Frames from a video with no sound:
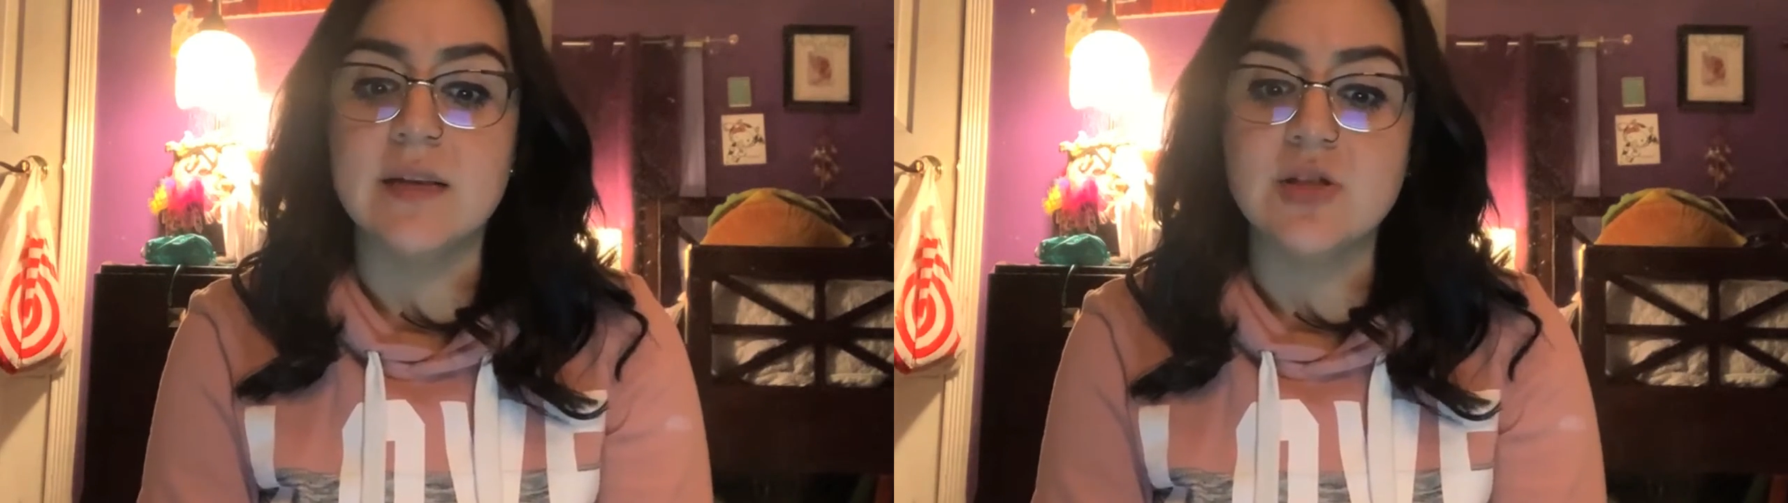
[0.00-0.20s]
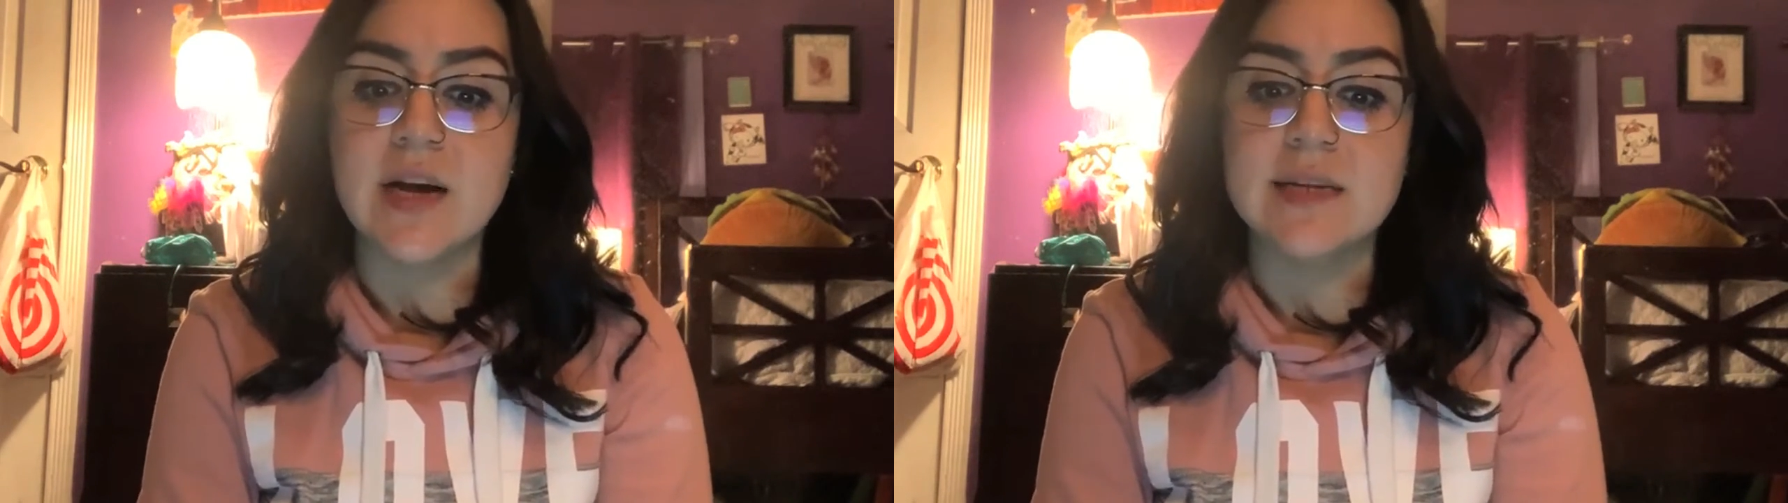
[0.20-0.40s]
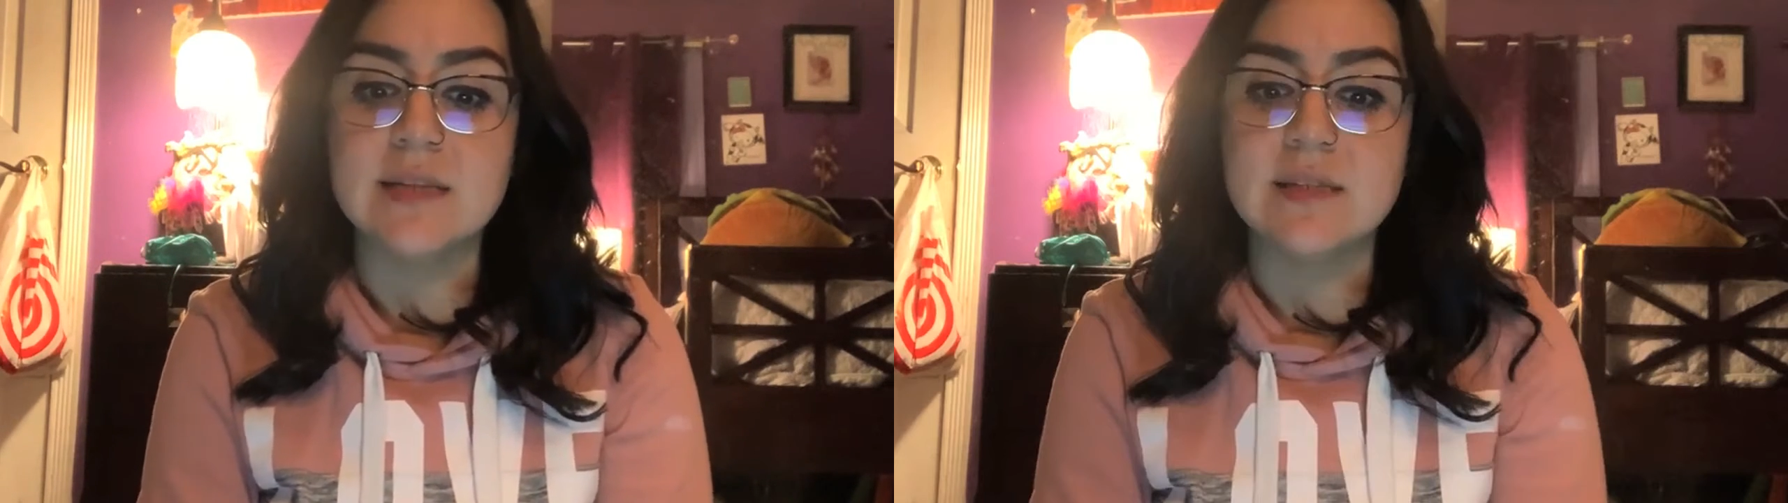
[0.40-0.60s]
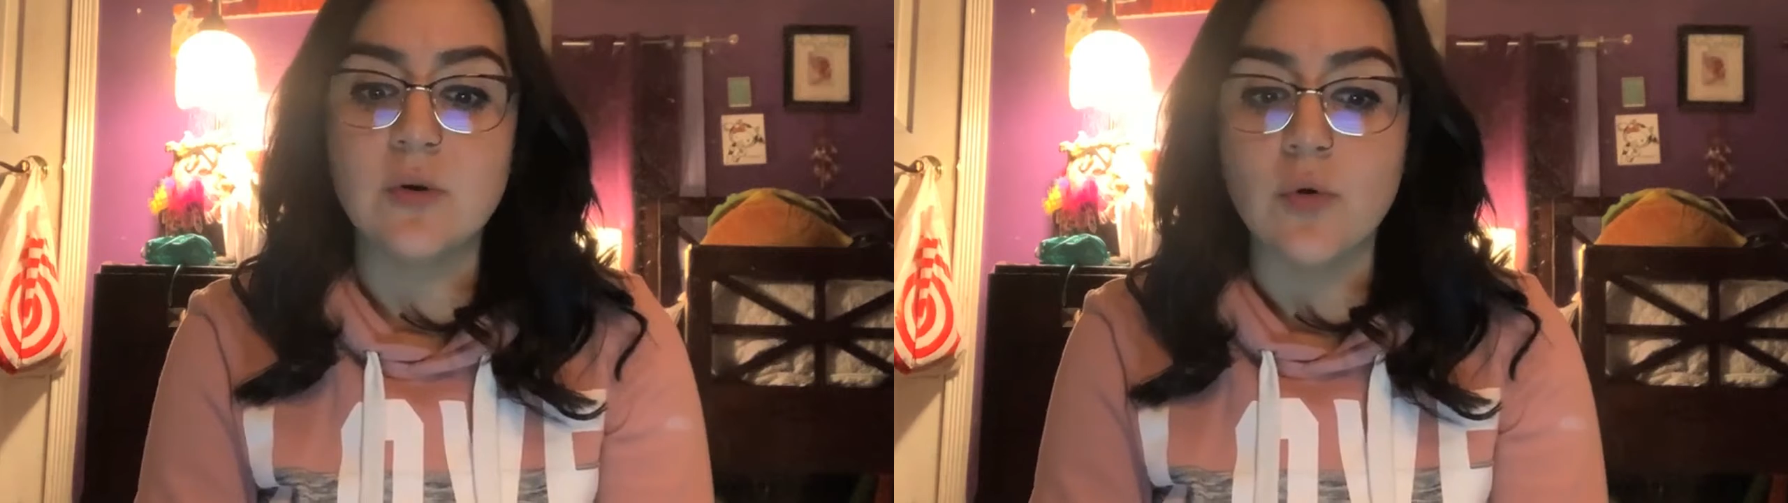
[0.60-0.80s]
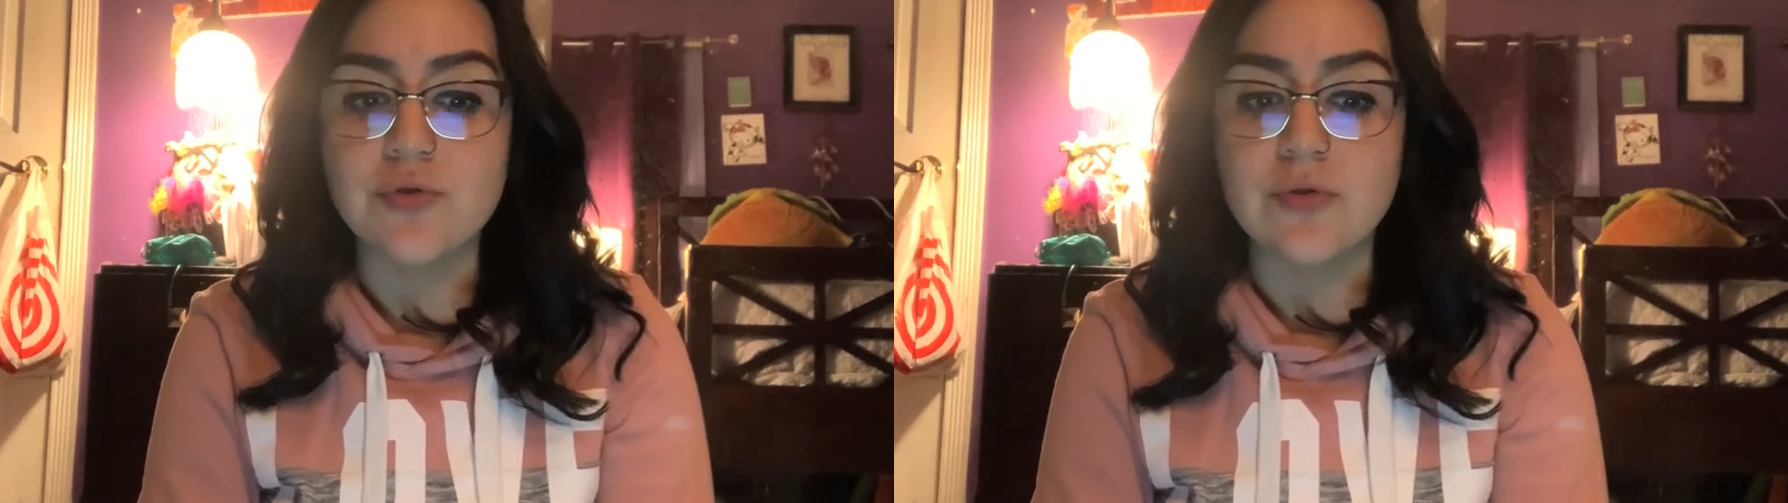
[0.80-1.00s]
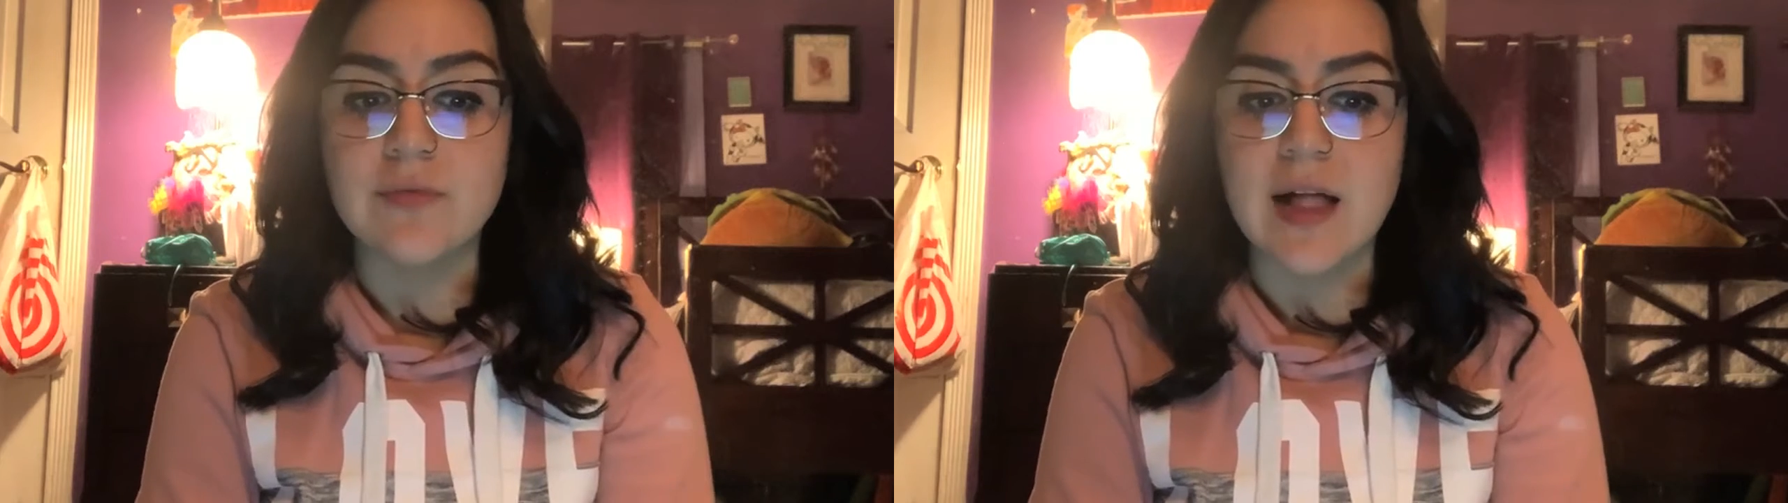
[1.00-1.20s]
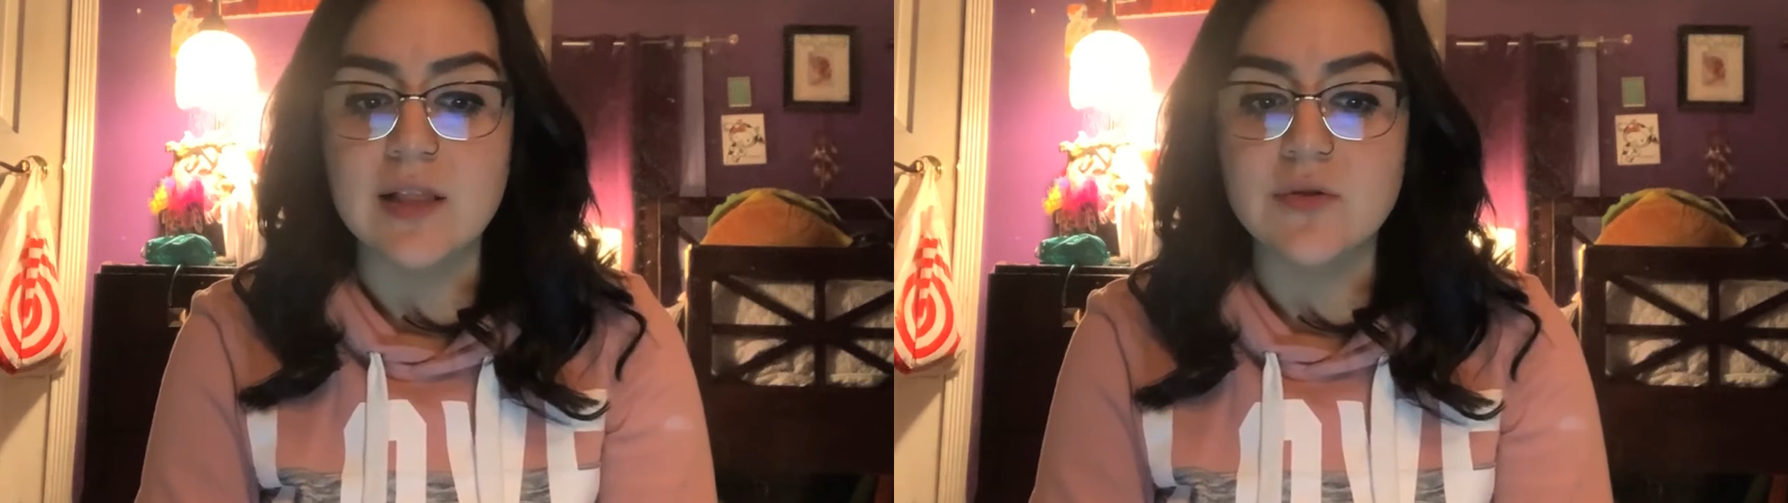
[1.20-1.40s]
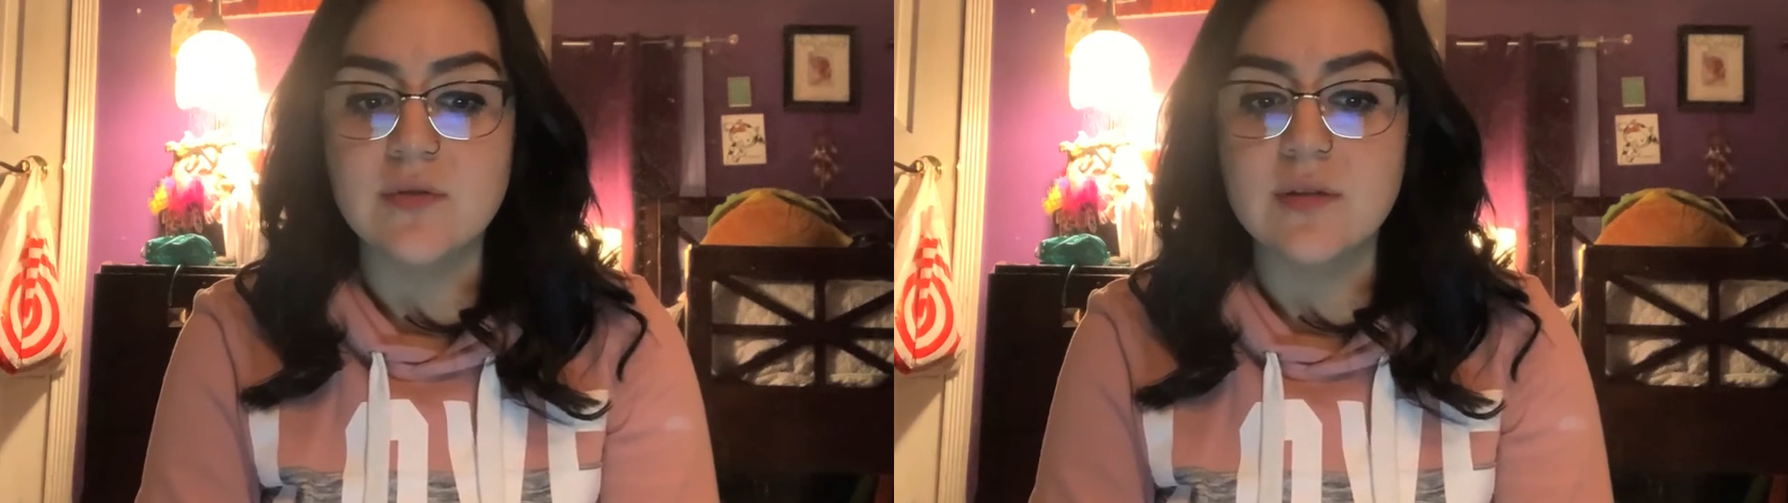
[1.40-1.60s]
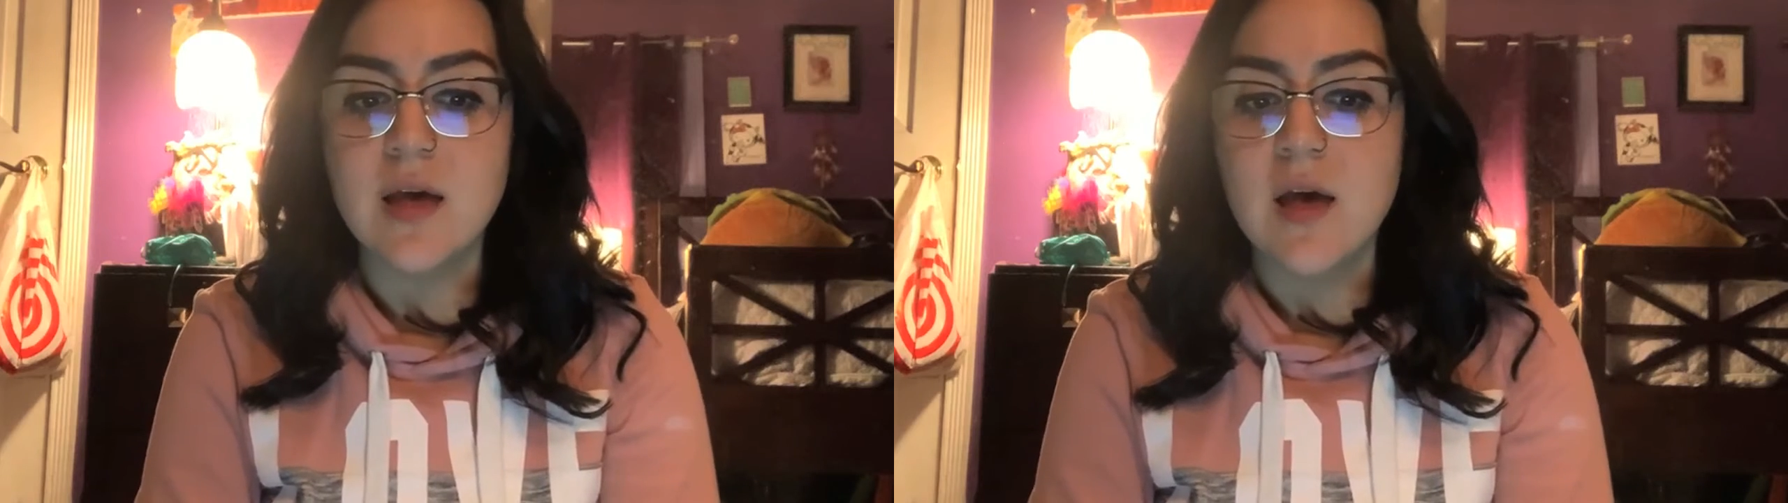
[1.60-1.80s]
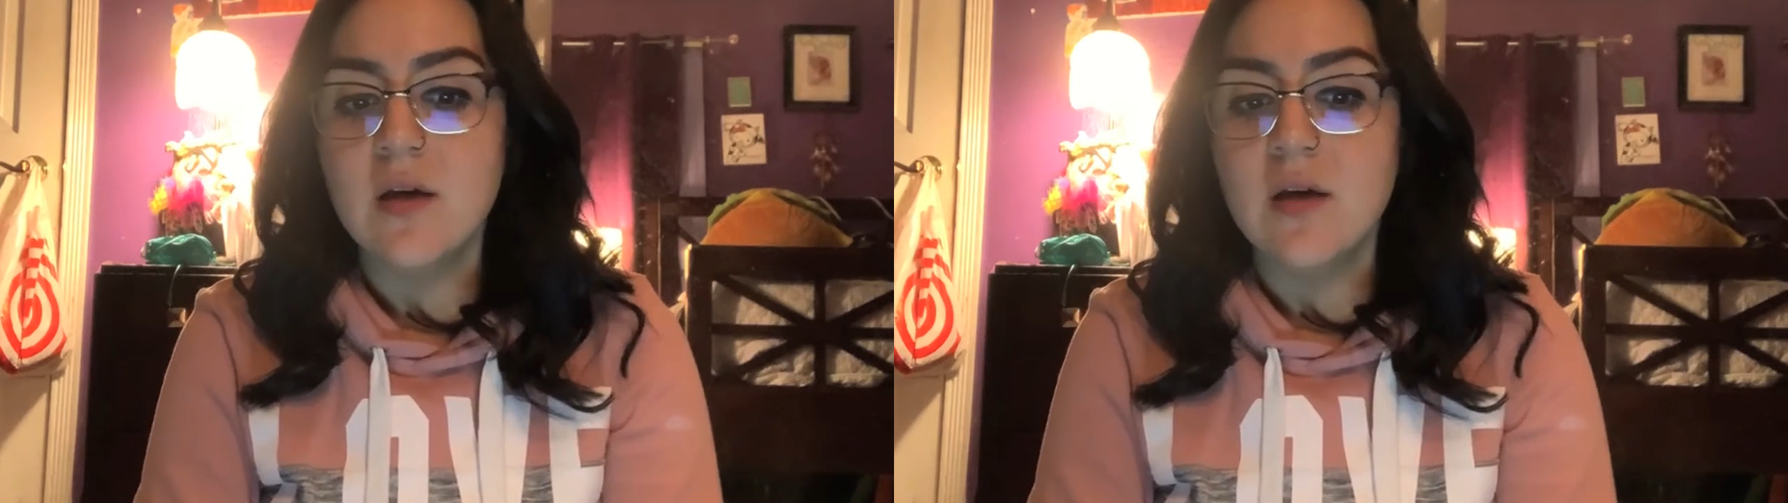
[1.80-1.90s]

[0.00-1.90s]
and Chinese cultural values,